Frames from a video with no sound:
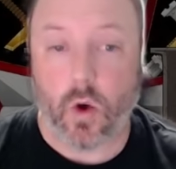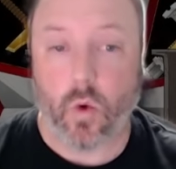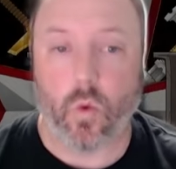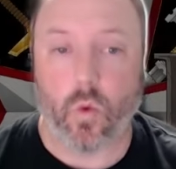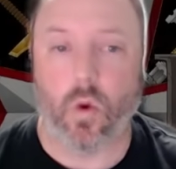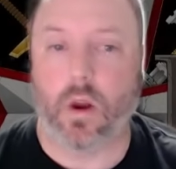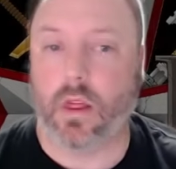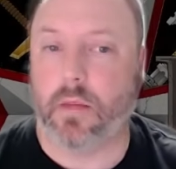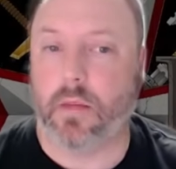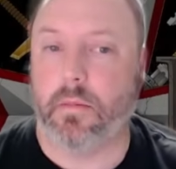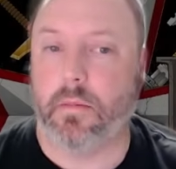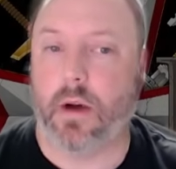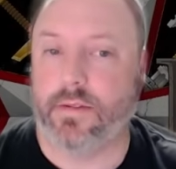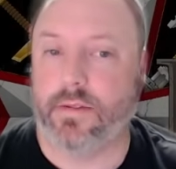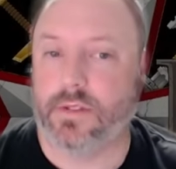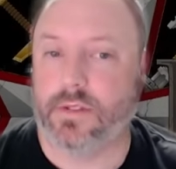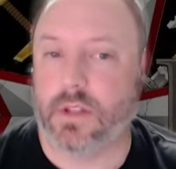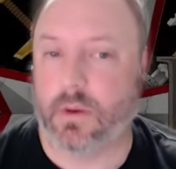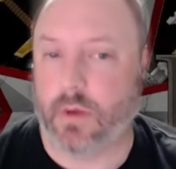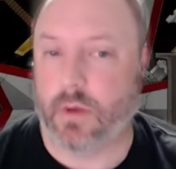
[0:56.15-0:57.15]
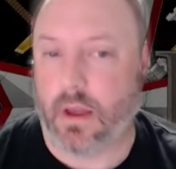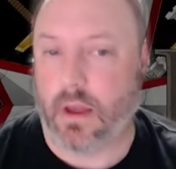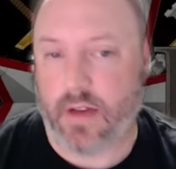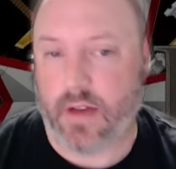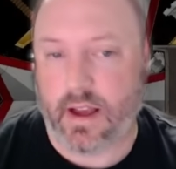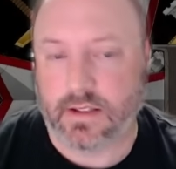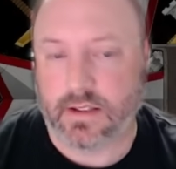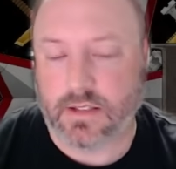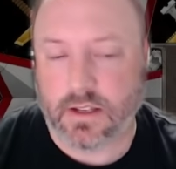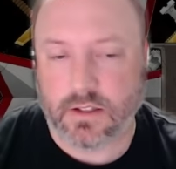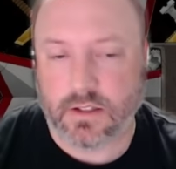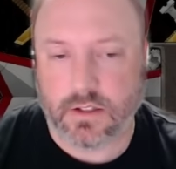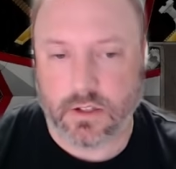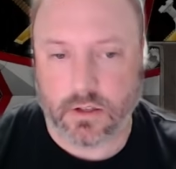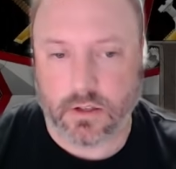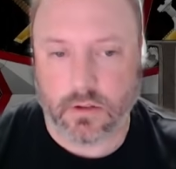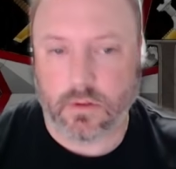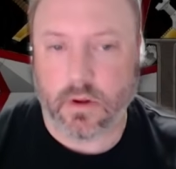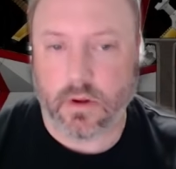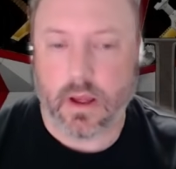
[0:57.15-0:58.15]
what are the buffs that we have access to